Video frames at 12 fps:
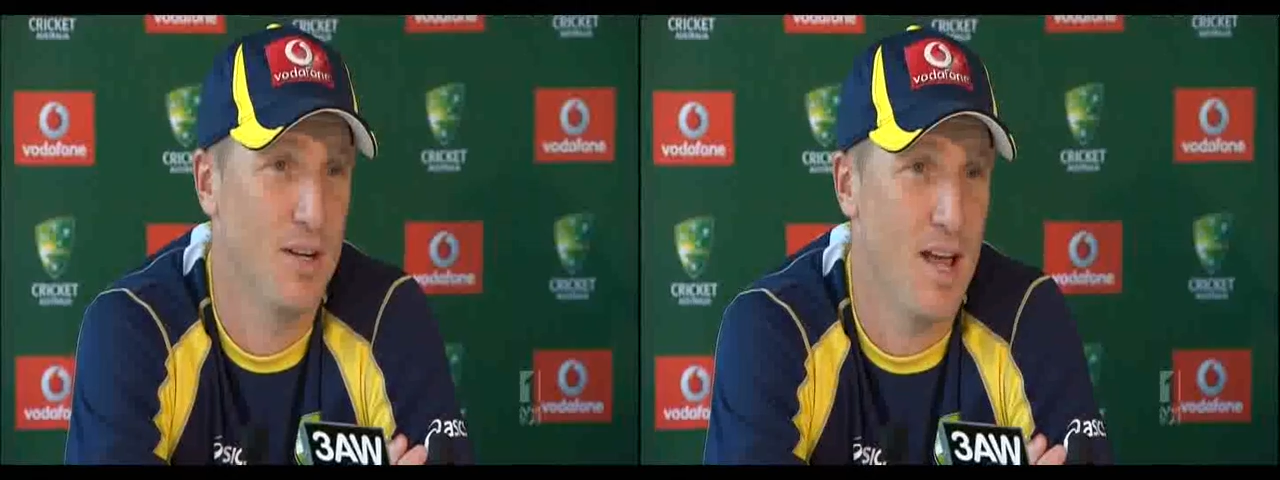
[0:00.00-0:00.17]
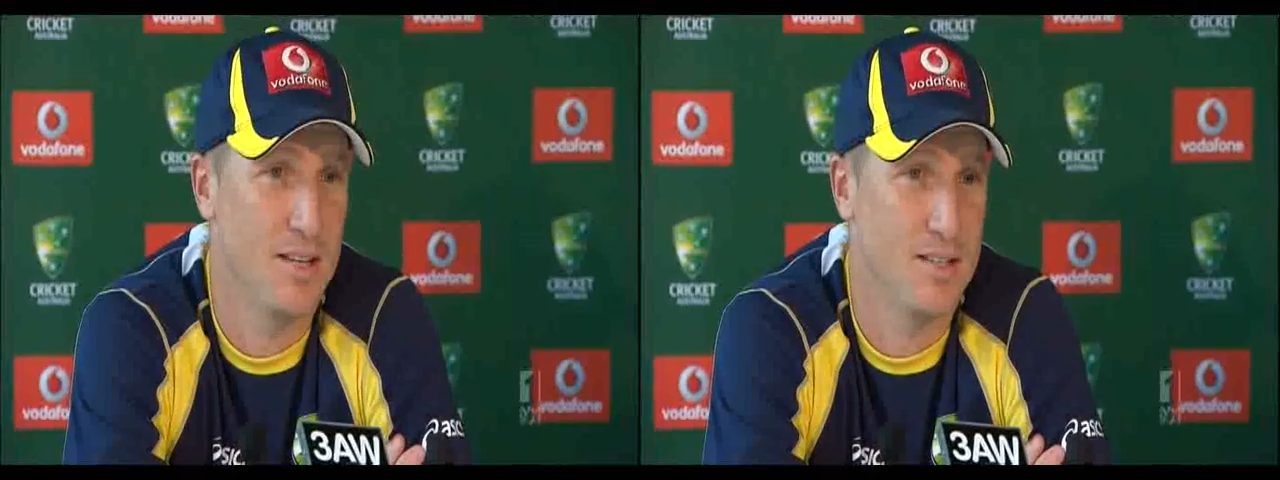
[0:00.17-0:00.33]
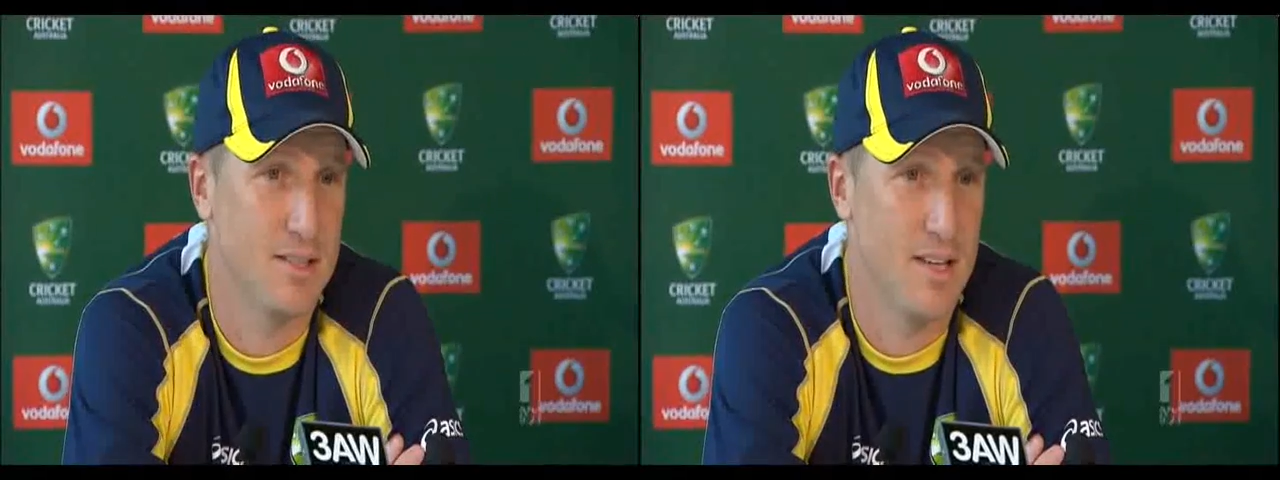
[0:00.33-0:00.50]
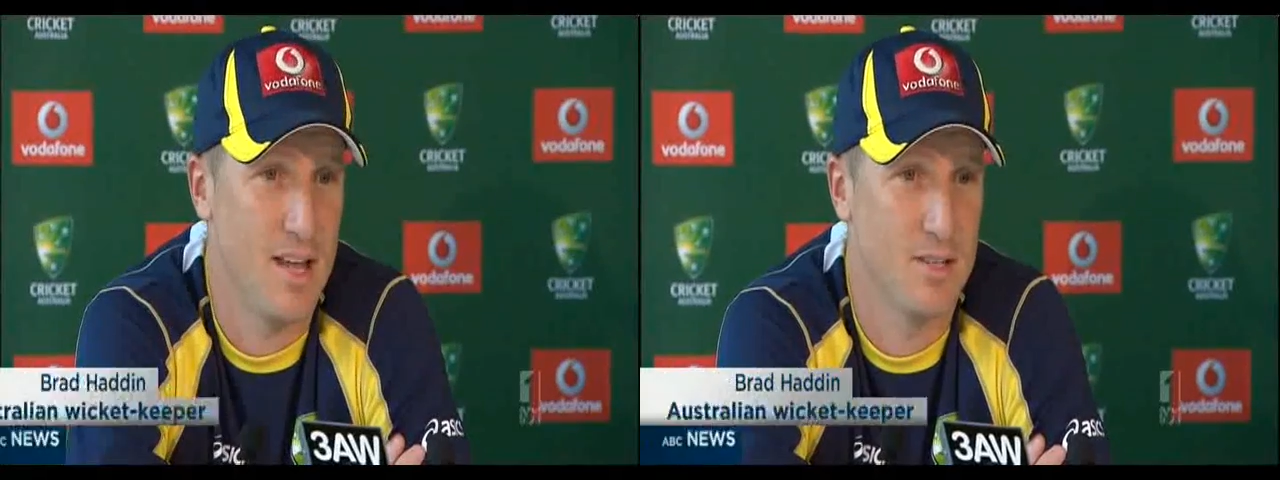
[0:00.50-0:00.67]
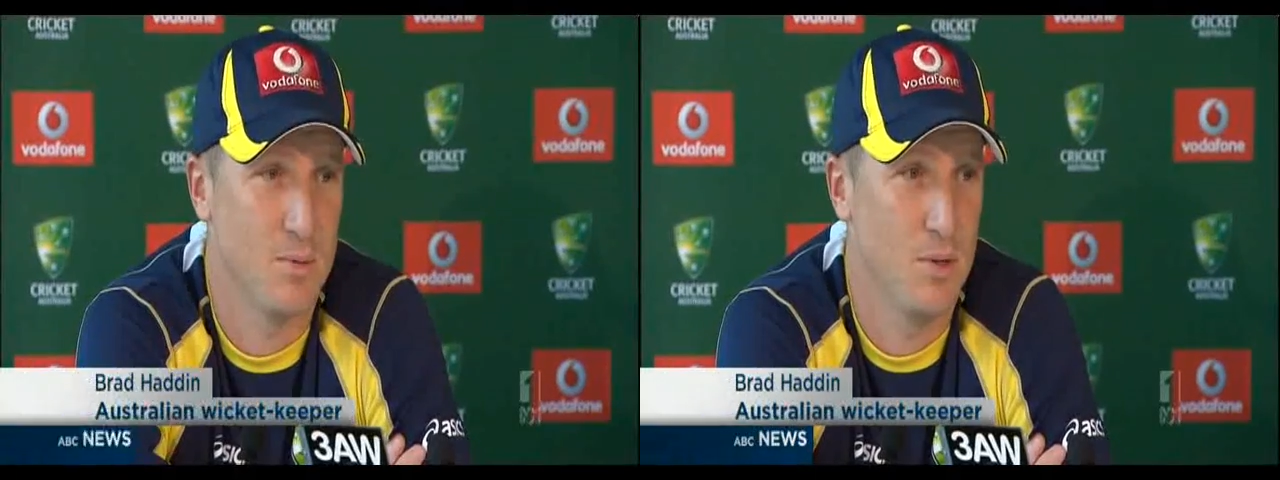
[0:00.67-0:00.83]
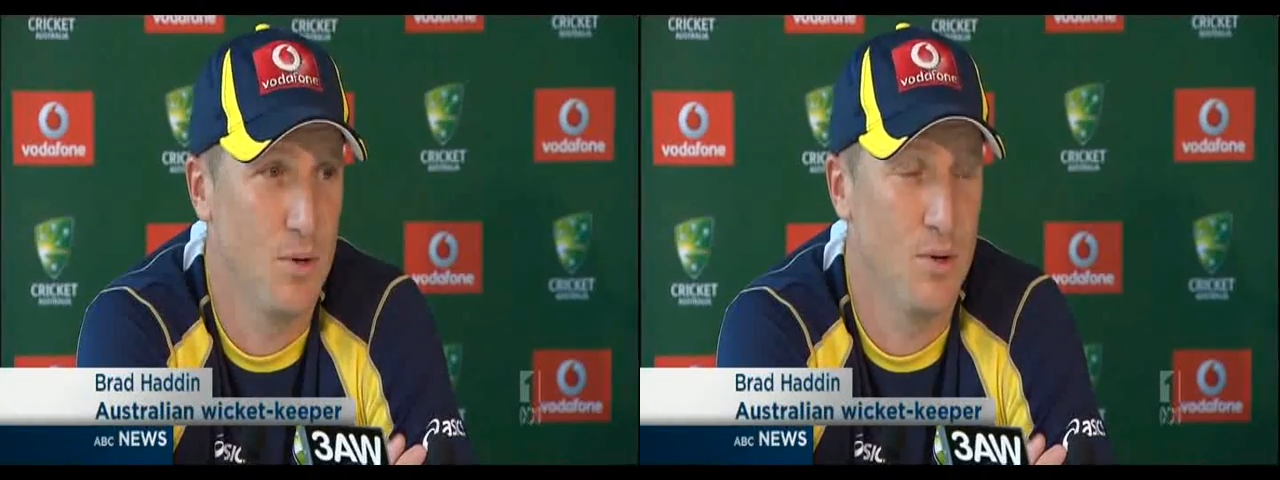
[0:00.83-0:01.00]

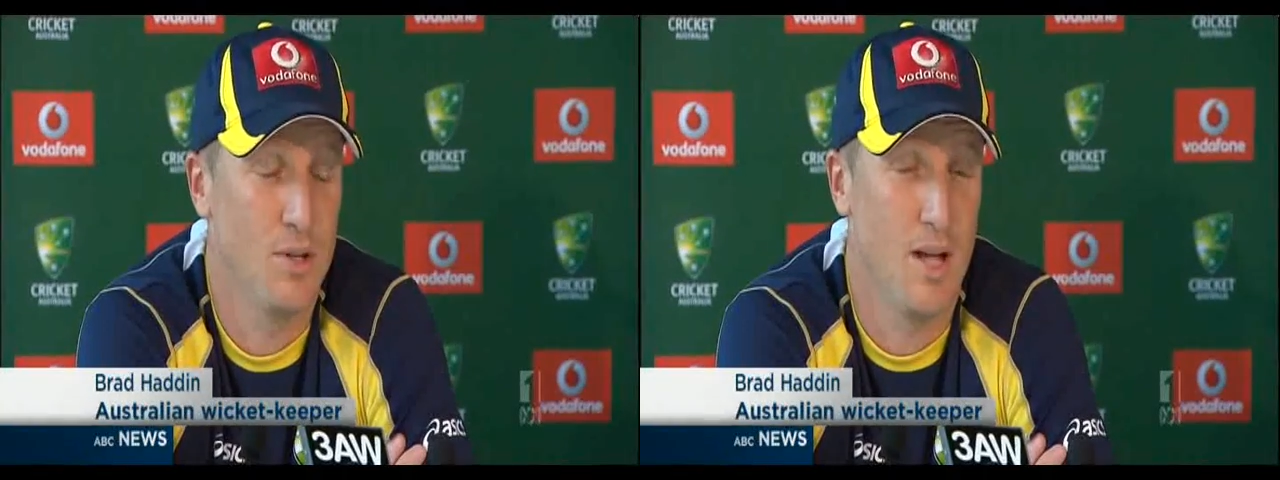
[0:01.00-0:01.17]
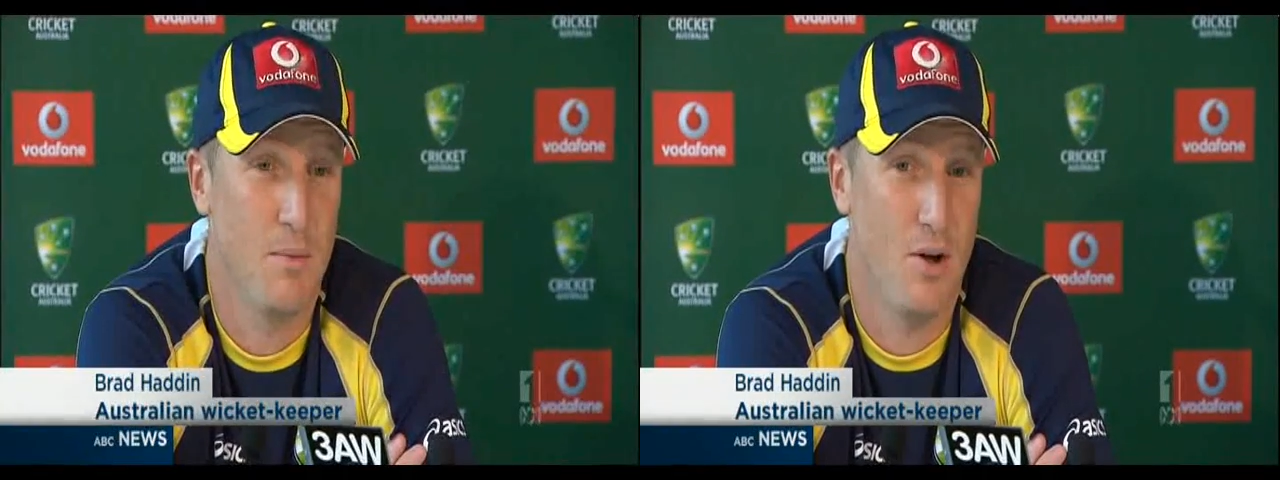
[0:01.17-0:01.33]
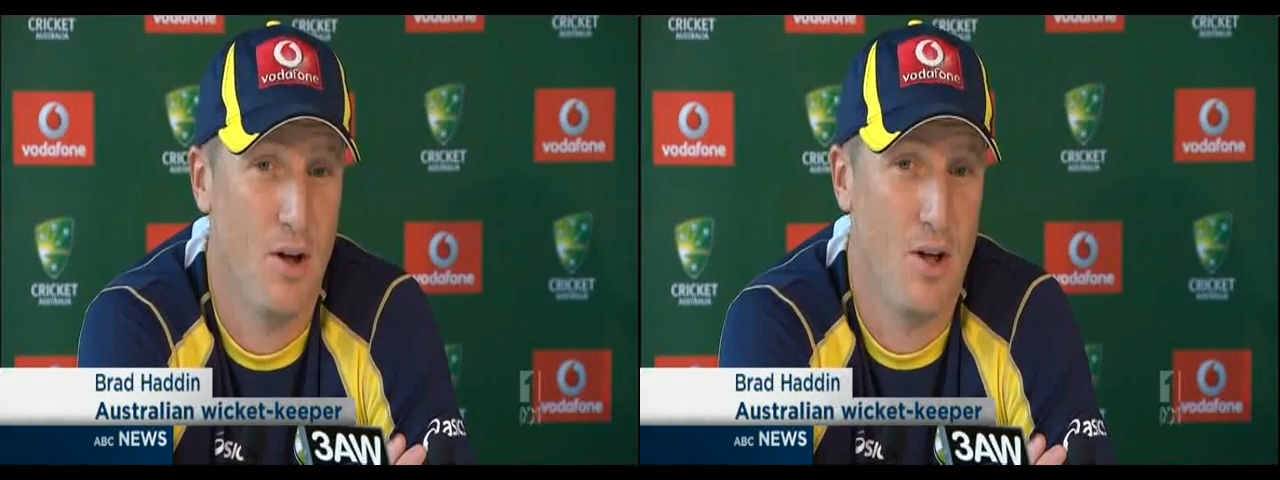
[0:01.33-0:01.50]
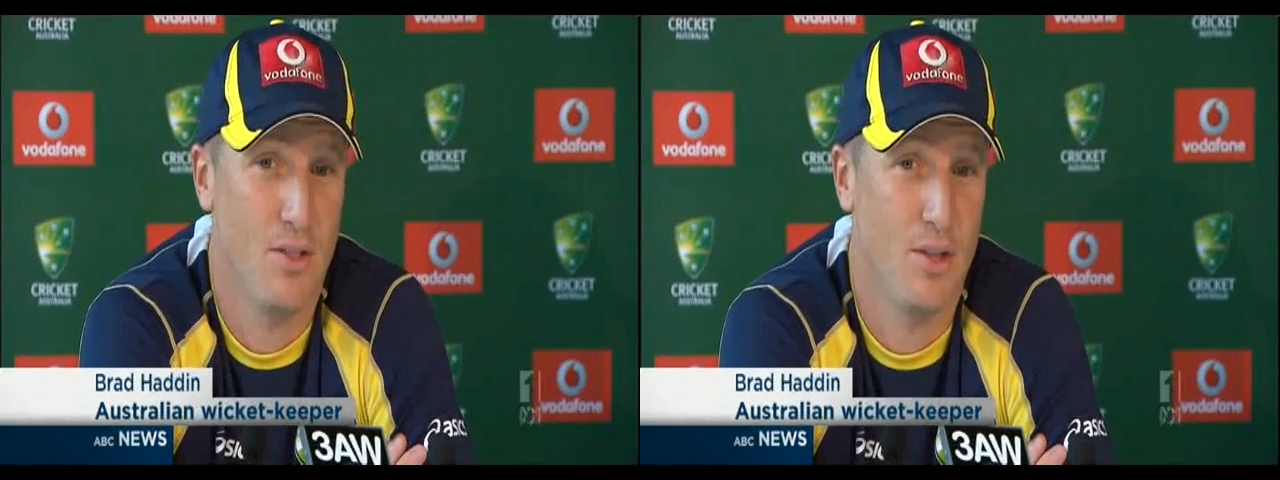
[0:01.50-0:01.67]
as we all are.